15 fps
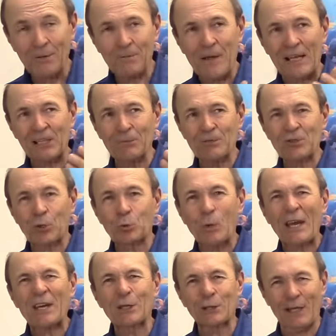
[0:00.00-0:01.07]
In fact, it was a
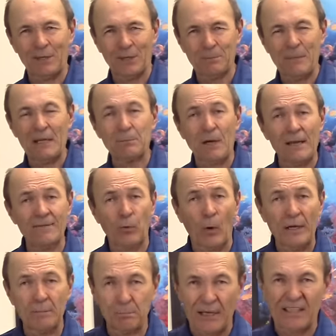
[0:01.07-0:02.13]
regulator made by
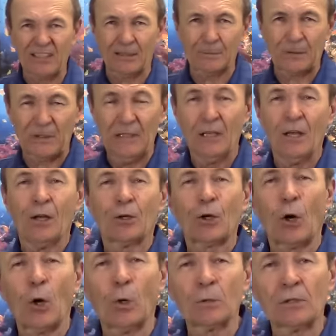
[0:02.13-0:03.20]
Voit, big company,
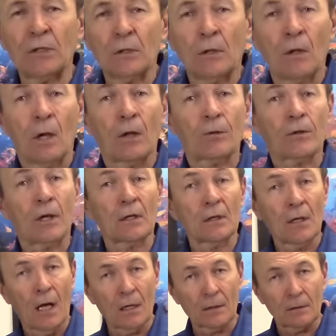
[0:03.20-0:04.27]
called the
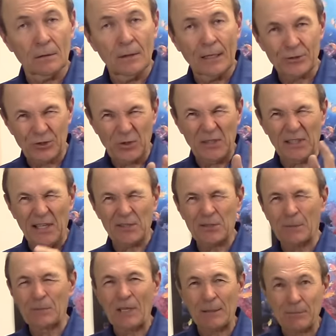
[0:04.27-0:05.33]
lung. I'll show you that
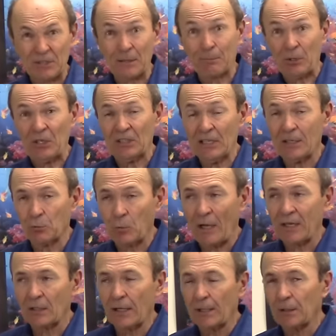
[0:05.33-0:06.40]
sometime. It's a pretty neat
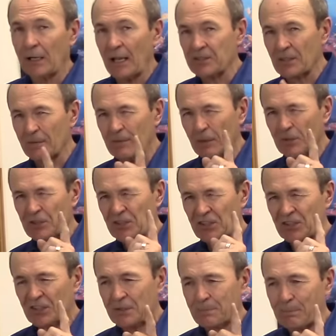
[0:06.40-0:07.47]
regulator and has a very
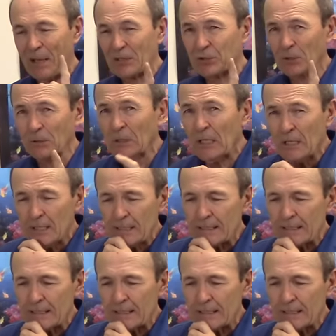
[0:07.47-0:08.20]
special